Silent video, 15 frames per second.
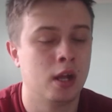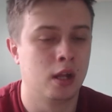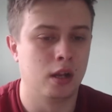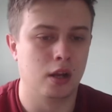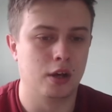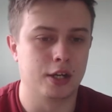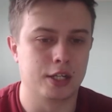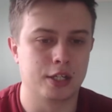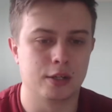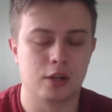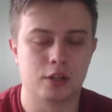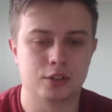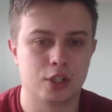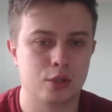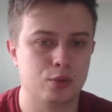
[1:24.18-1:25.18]
Like,
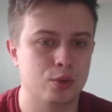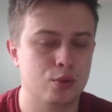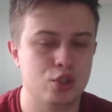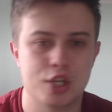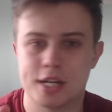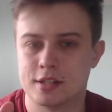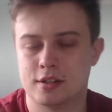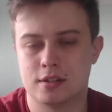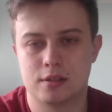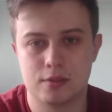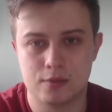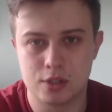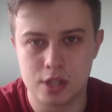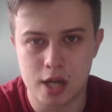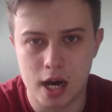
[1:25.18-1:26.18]
I don't know, doing Genesis
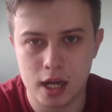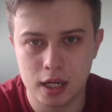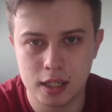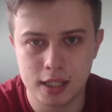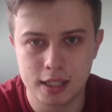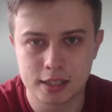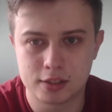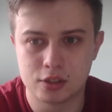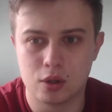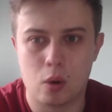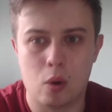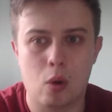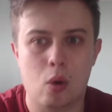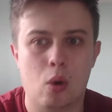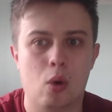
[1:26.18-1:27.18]
of the Daleks
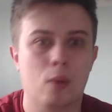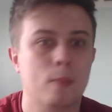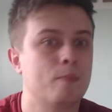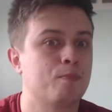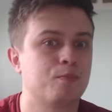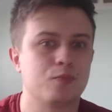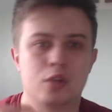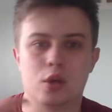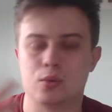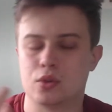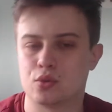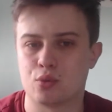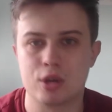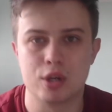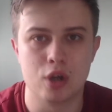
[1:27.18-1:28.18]
or, you know, the
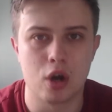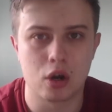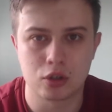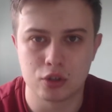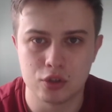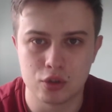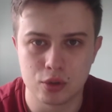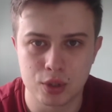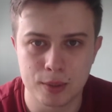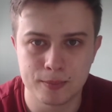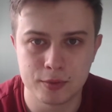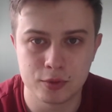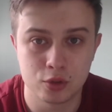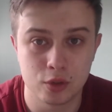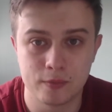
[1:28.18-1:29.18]
Three Doctors or
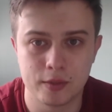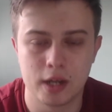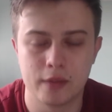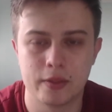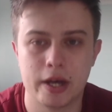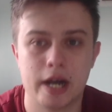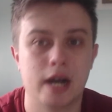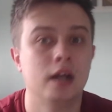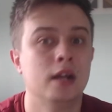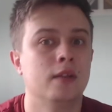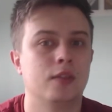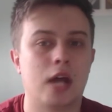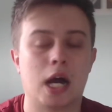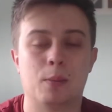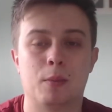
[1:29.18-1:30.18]
something like that.
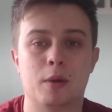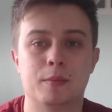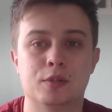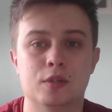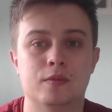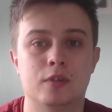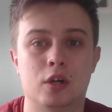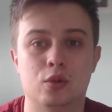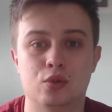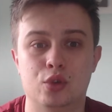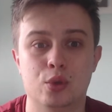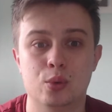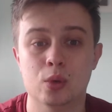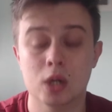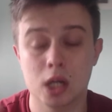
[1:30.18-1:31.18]
That might be something I'll
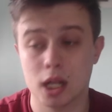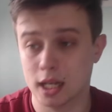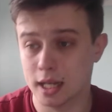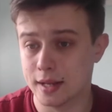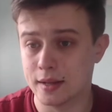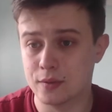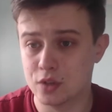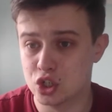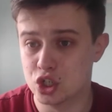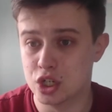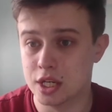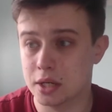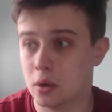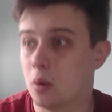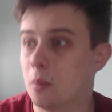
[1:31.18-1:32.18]
do later this
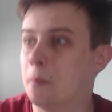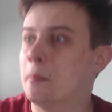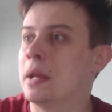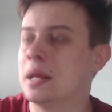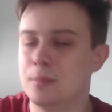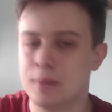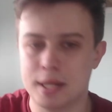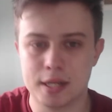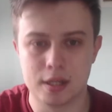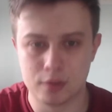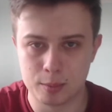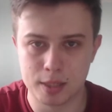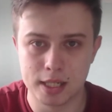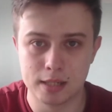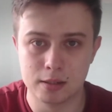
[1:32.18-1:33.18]
year or maybe at the
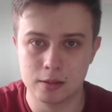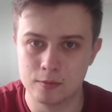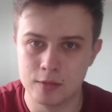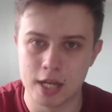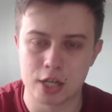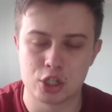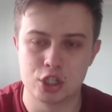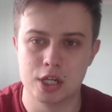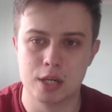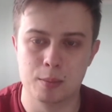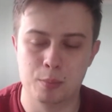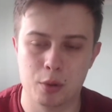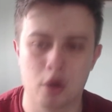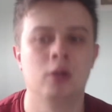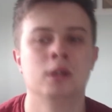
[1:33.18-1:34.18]
beginning of next year.
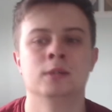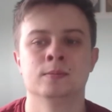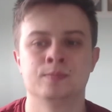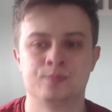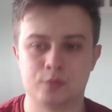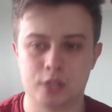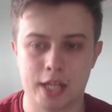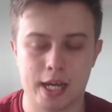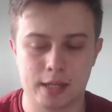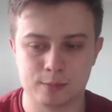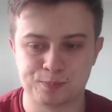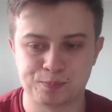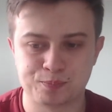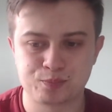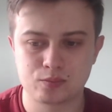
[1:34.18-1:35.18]
But, yeah,
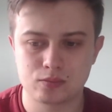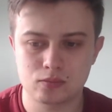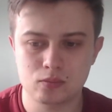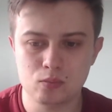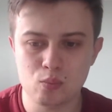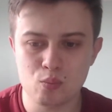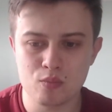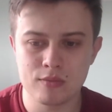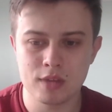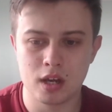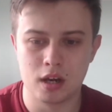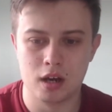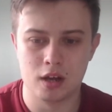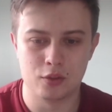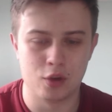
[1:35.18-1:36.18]

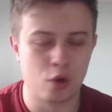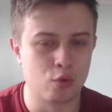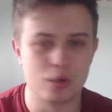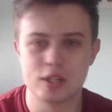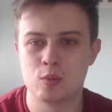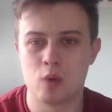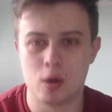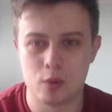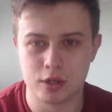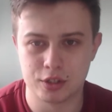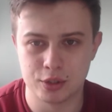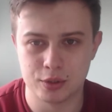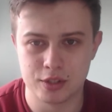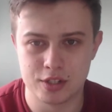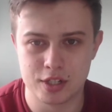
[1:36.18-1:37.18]
the whole reason why I want
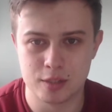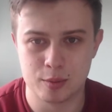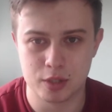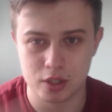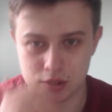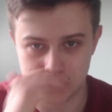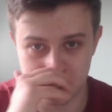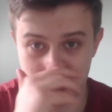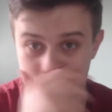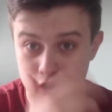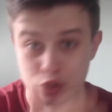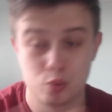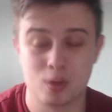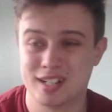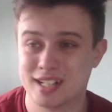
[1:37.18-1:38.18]
to do this is because I
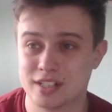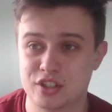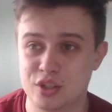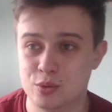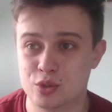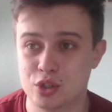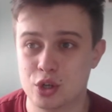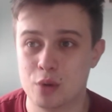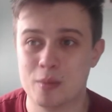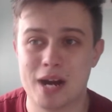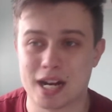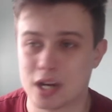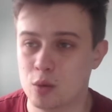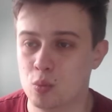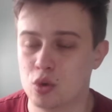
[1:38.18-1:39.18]
just want an excuse to go
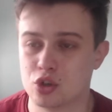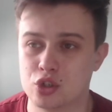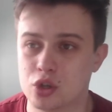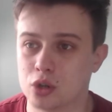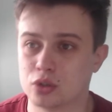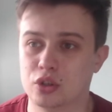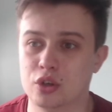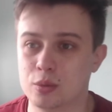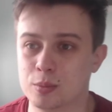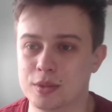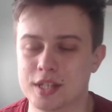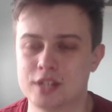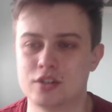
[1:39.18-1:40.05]
back and watch Doctor Who. But this